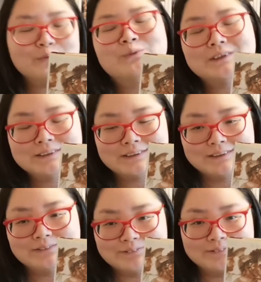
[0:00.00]
want
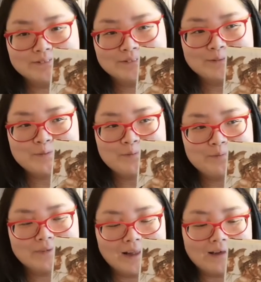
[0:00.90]
to know
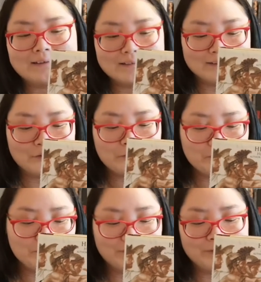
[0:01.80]
Latin,
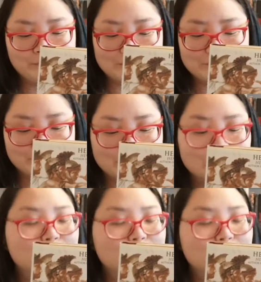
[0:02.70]
but we're